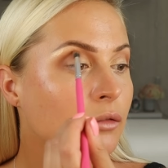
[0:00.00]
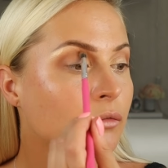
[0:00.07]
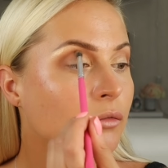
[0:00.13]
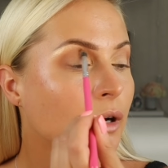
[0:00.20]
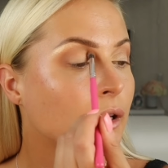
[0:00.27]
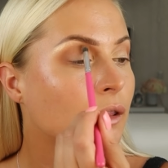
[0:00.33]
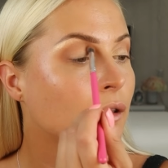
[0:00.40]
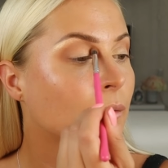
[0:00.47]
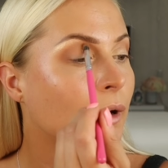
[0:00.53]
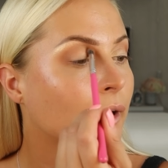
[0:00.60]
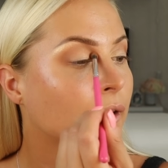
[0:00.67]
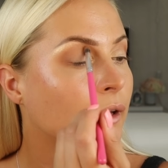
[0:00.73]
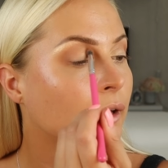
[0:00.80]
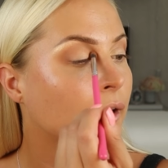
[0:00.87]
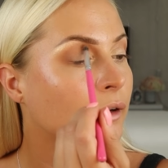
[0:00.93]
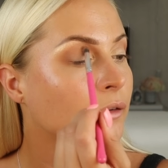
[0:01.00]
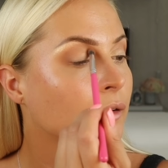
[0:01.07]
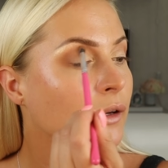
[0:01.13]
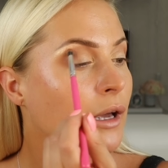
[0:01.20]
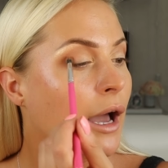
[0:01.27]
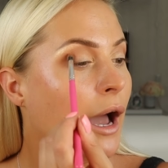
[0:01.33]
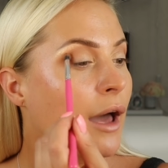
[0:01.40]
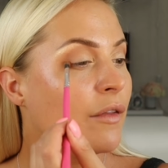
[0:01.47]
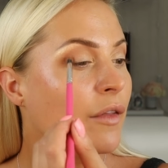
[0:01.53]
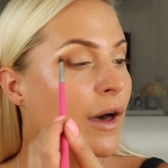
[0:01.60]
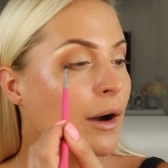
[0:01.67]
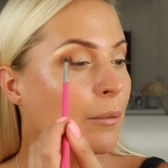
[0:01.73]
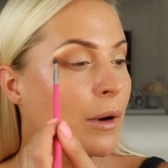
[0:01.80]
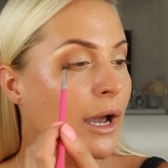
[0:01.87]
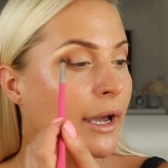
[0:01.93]
right the way in. And
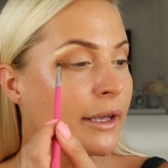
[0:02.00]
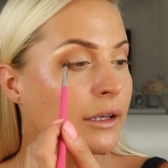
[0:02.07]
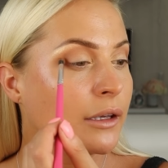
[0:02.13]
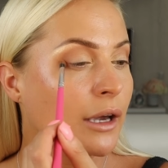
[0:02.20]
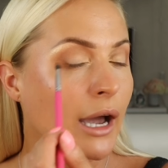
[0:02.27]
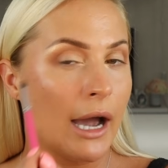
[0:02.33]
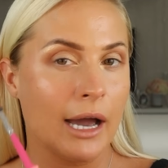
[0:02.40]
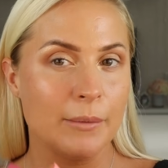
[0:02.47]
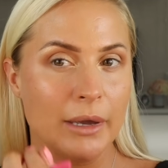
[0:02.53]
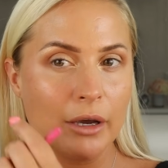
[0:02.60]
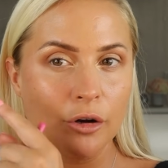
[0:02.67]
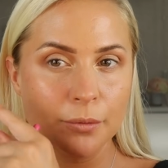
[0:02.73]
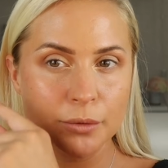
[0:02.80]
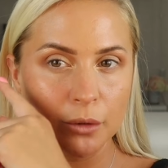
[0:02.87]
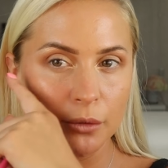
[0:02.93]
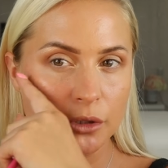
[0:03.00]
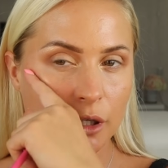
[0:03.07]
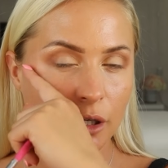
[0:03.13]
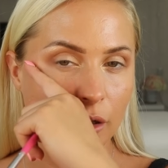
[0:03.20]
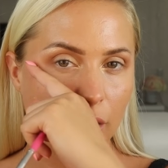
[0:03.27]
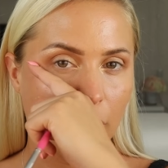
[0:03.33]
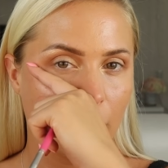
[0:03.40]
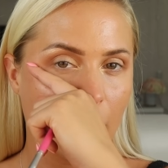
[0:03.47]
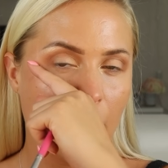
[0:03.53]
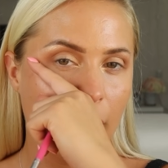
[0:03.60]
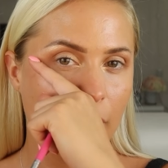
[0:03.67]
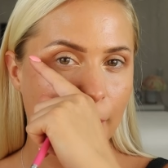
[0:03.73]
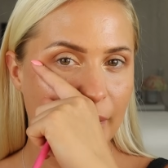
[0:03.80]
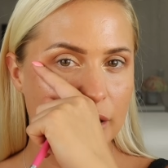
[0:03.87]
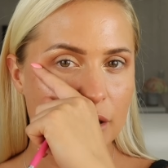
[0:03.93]
that way your eye makeup's always going to look a
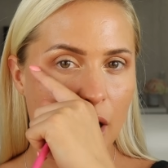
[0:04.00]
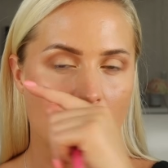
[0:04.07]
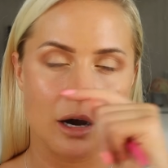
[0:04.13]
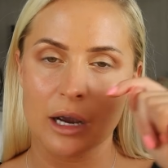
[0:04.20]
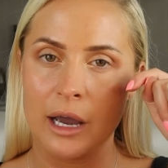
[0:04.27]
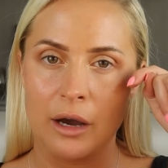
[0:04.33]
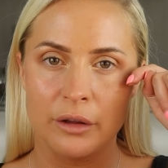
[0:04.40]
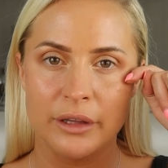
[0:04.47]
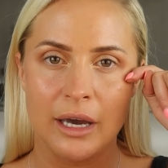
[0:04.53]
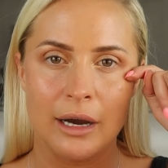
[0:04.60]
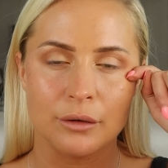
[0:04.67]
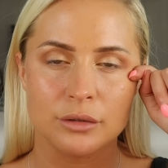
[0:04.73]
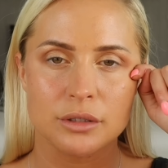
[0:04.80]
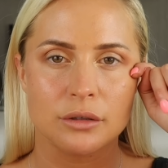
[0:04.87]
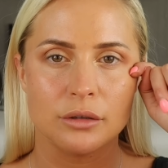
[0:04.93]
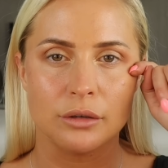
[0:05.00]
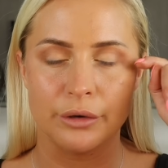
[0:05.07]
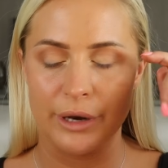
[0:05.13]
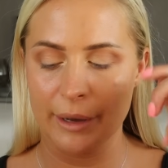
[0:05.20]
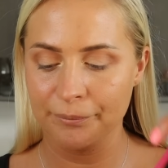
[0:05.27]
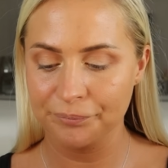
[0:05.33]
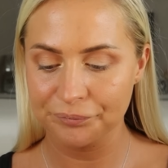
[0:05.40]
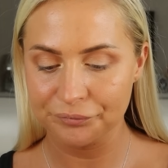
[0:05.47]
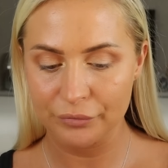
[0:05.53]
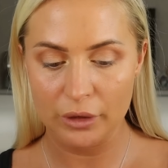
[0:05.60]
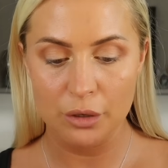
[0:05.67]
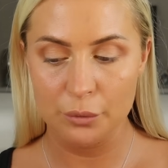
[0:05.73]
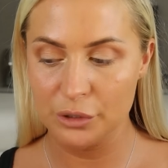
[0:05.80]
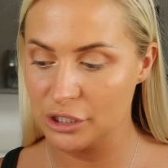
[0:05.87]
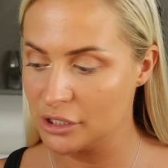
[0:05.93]
little bit darker on the outer corner,
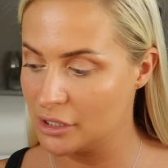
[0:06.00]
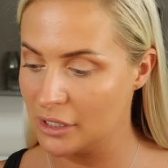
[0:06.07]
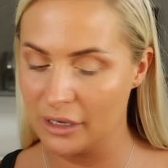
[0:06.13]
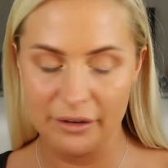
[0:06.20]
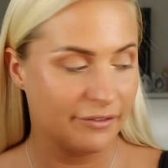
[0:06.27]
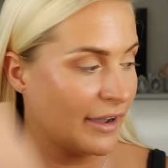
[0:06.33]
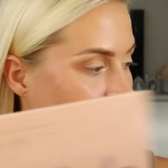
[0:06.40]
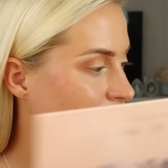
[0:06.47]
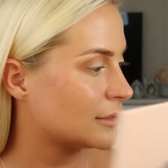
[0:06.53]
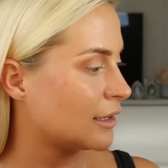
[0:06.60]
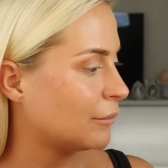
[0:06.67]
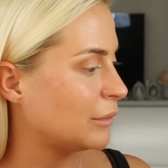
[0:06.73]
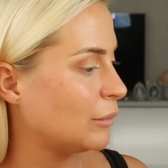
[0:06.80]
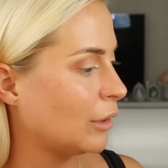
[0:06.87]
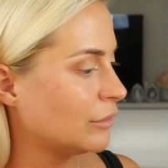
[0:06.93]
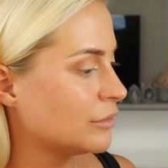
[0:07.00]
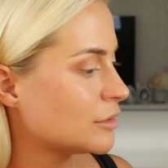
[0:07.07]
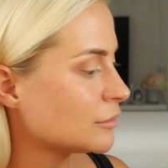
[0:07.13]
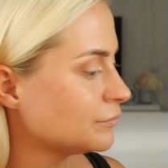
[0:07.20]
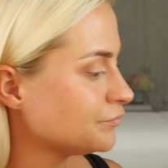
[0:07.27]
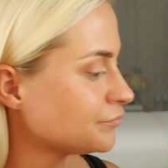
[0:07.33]
which is the effect that we want.